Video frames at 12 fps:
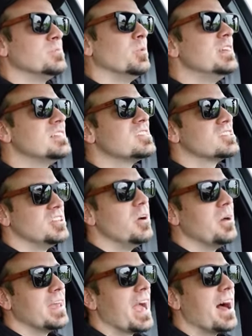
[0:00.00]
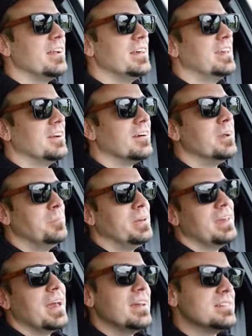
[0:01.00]
Is when it's snowing out here in
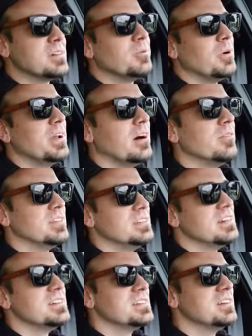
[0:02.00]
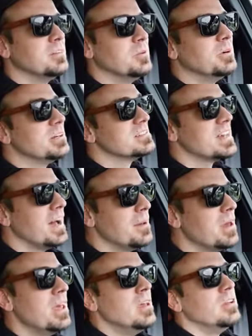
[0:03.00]
P A, as it quite often does here in the
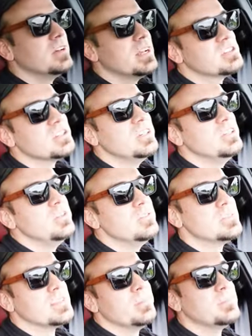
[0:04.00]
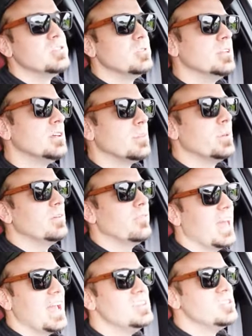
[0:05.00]
wintertime, you can actually use them to do a little bit
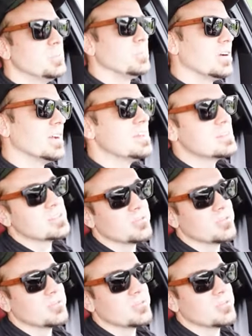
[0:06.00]
of engine braking.